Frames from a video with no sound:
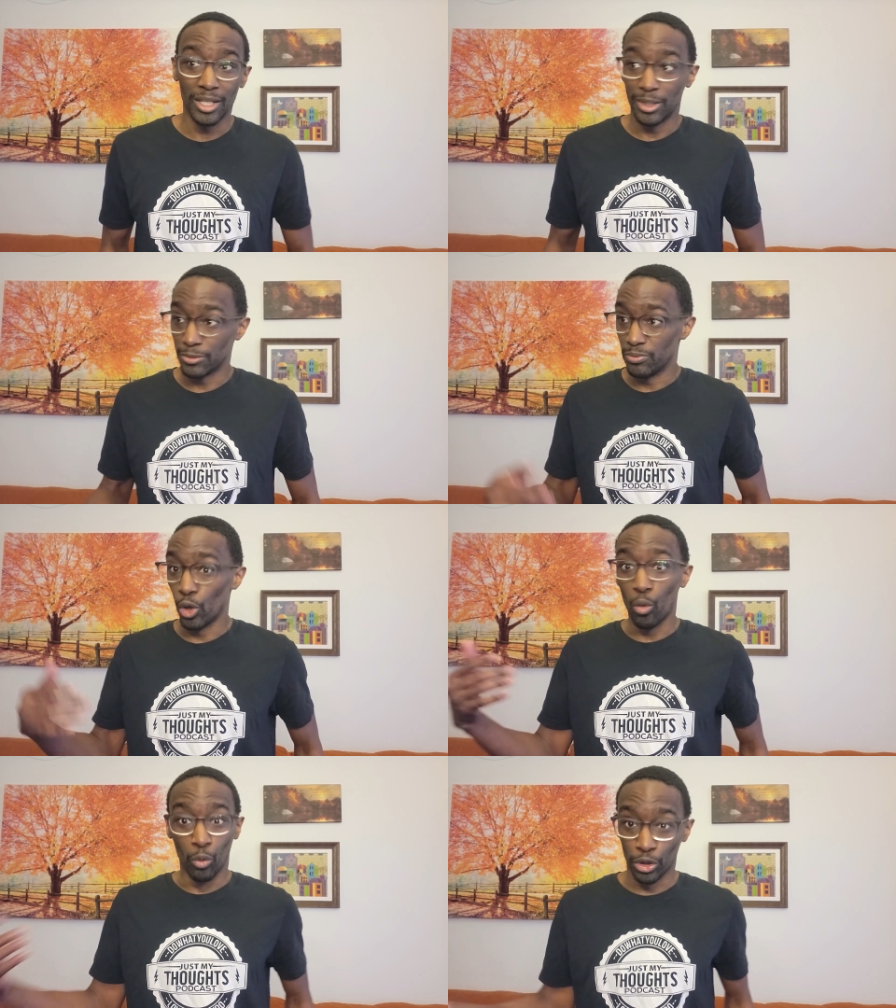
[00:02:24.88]
There's
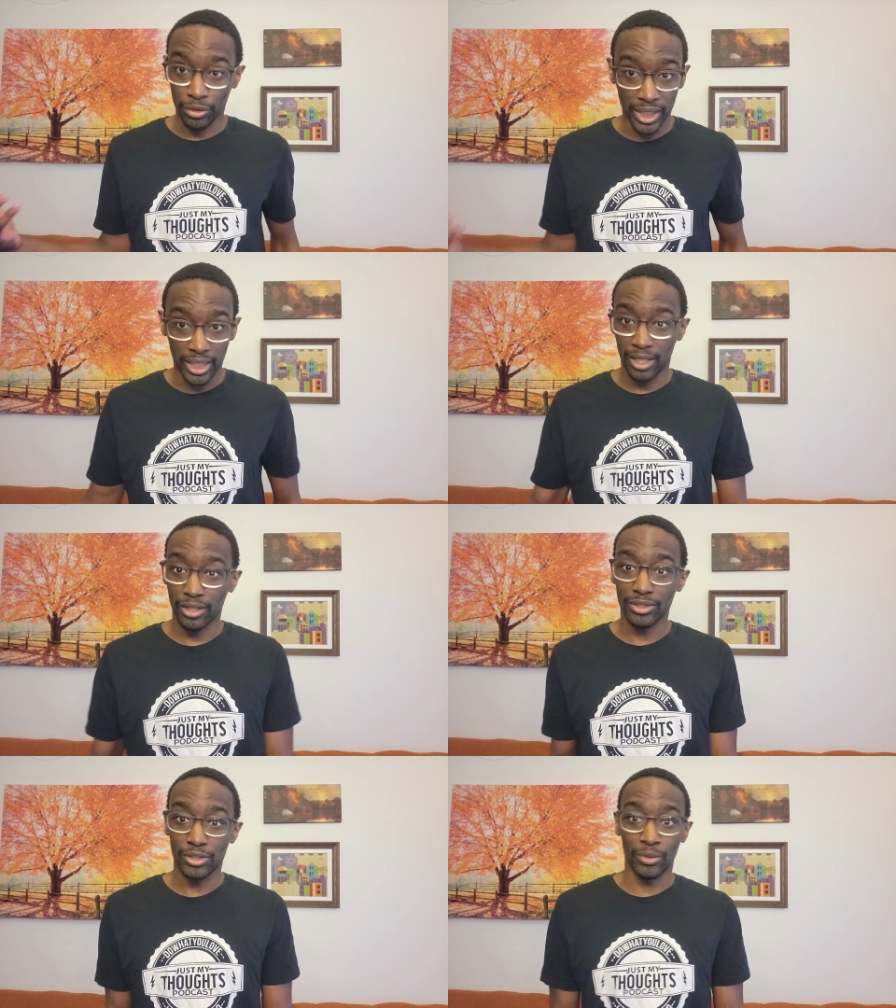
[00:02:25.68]
no water in
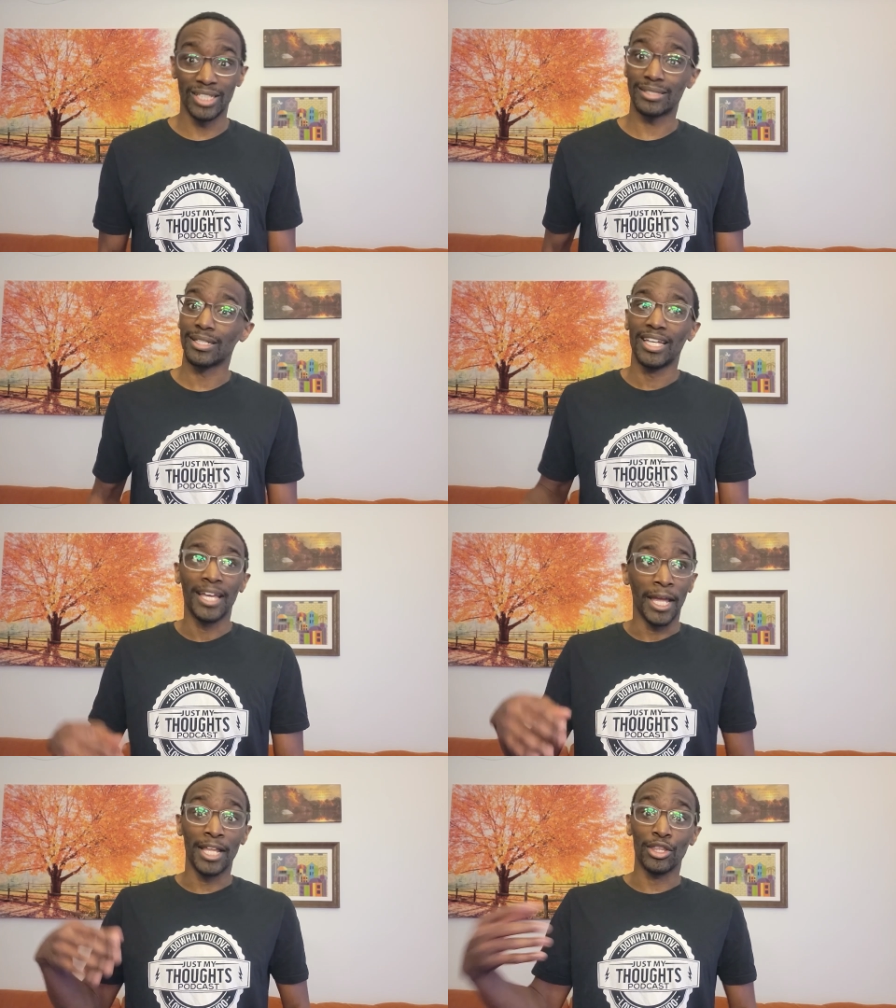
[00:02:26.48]
there. So he's
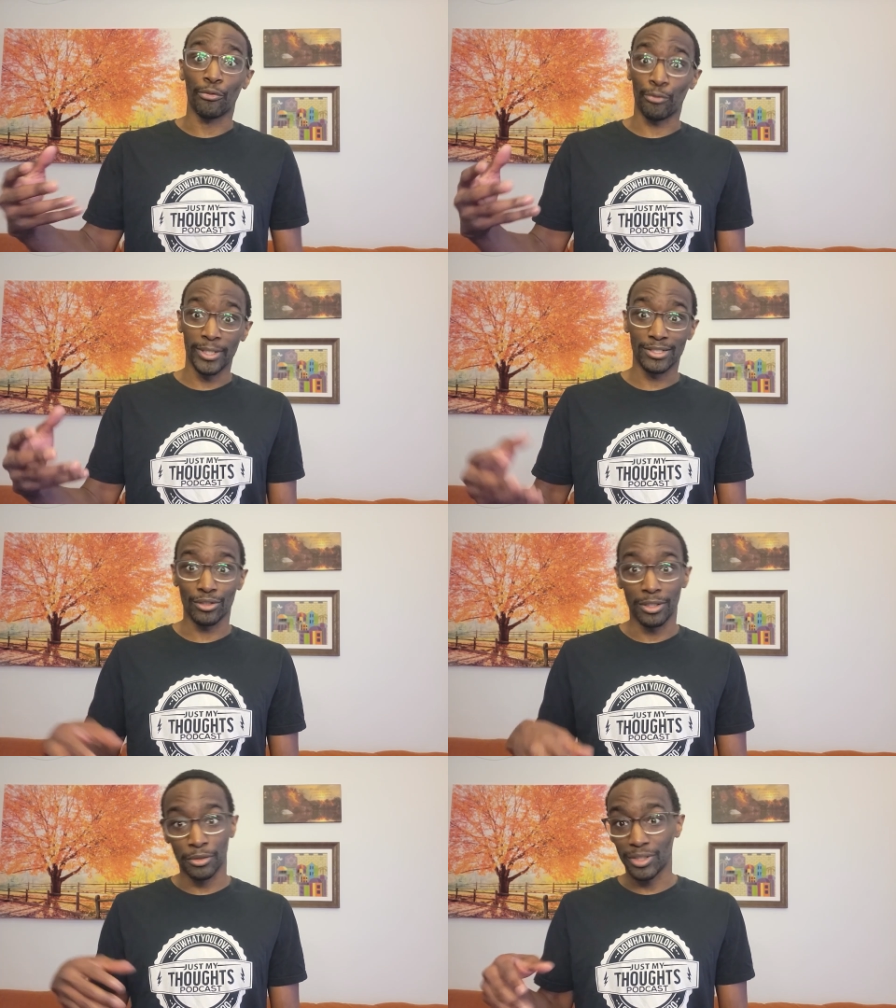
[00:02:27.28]
in the
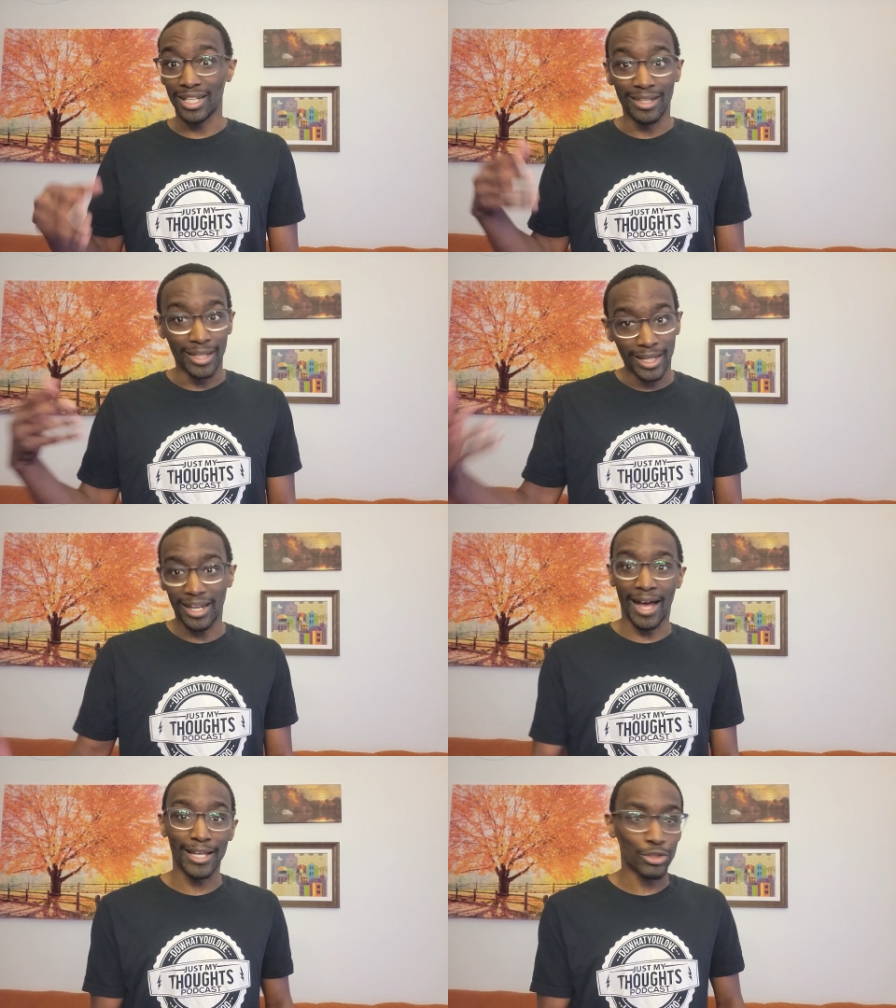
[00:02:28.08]
freezer, literally
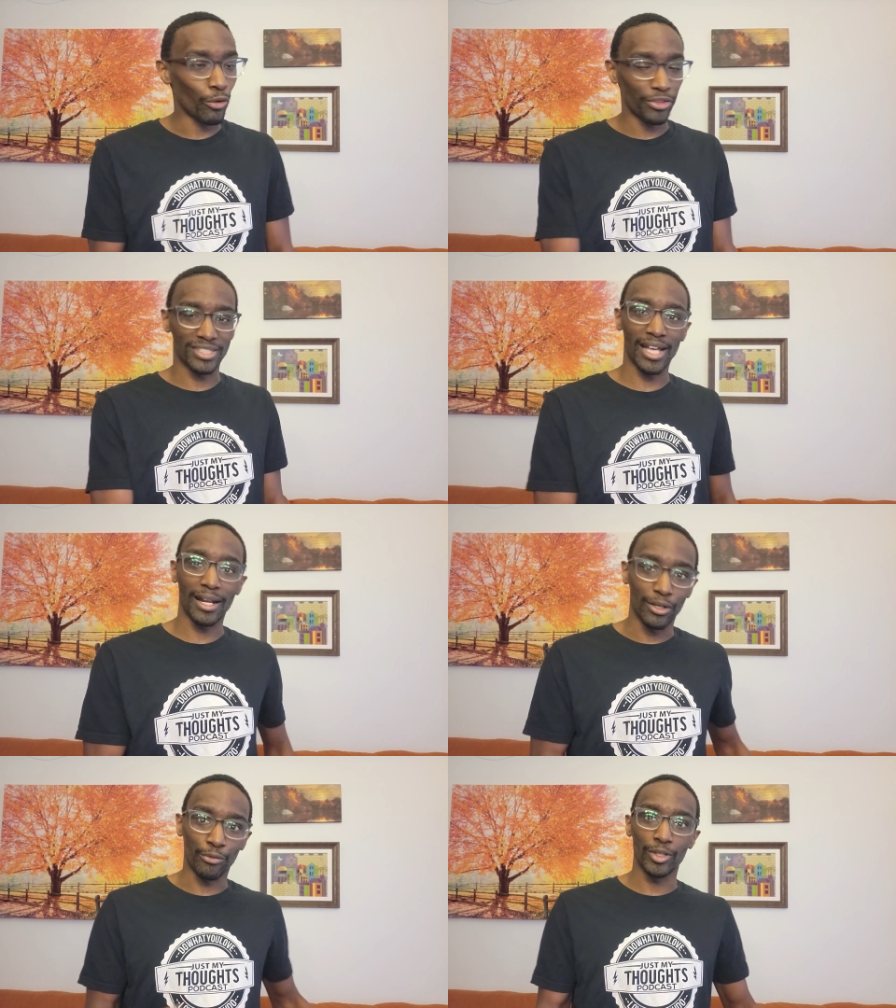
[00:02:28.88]
licking ice off the
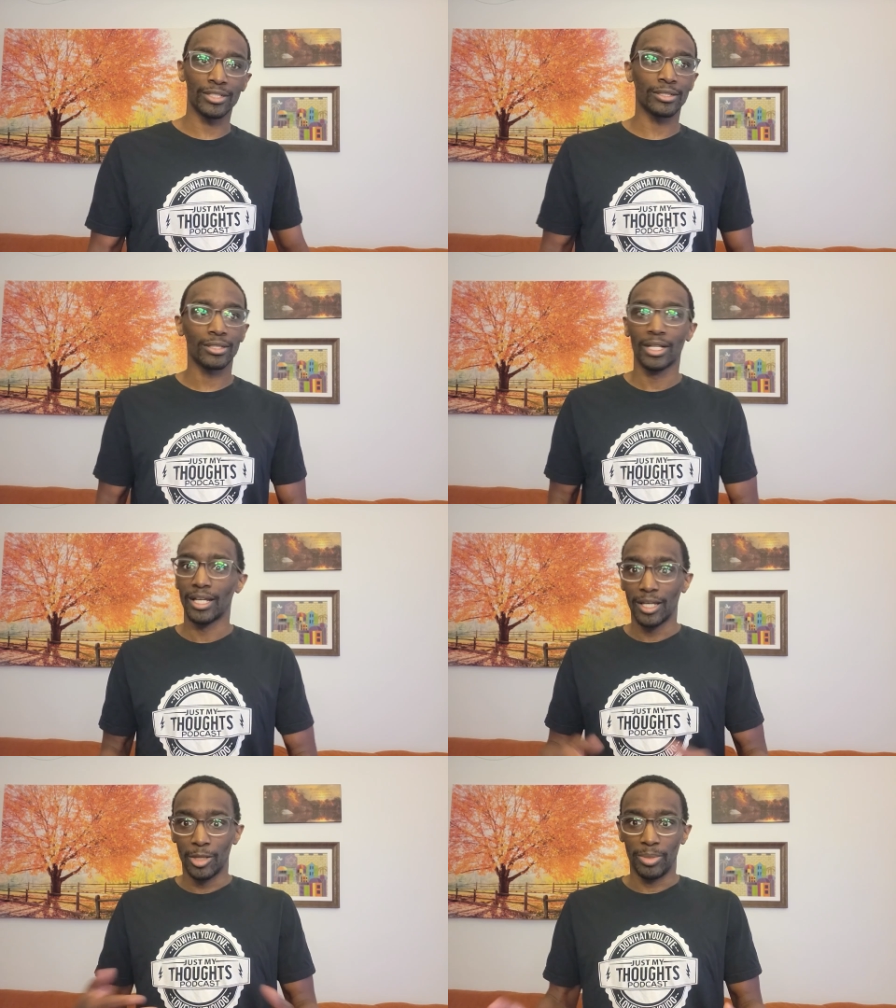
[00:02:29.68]
side of the freezer
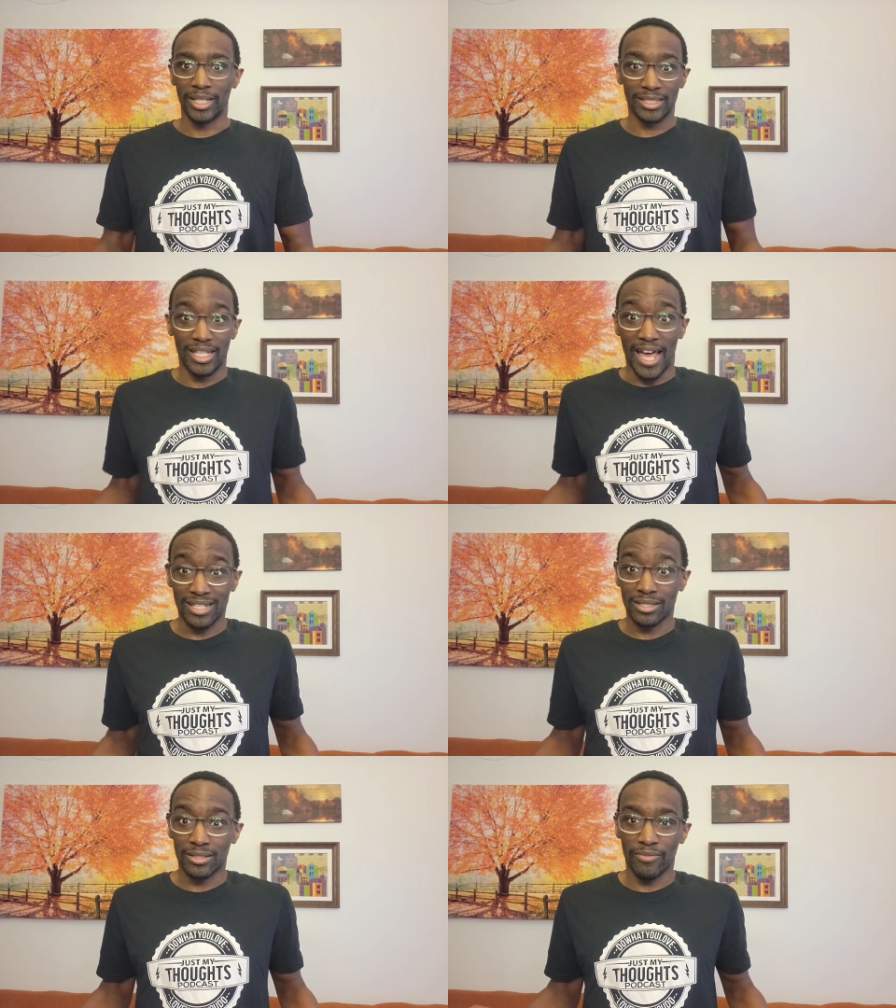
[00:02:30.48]
because he
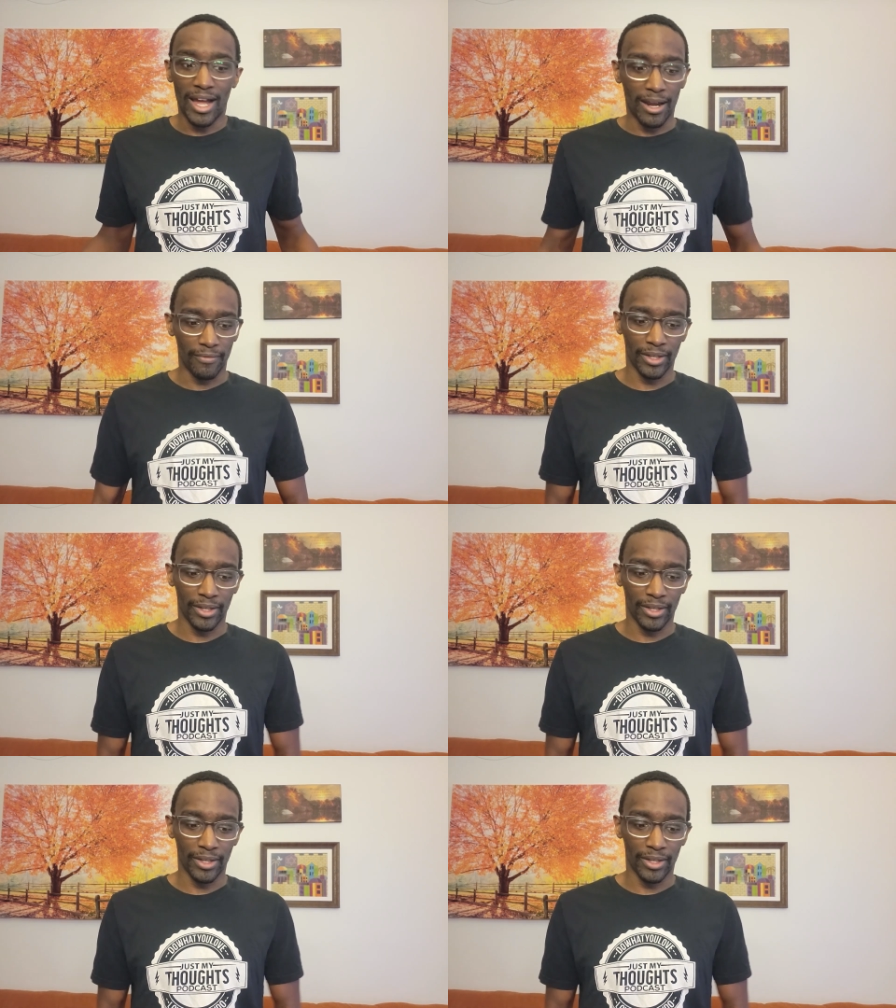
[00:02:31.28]
has to survive.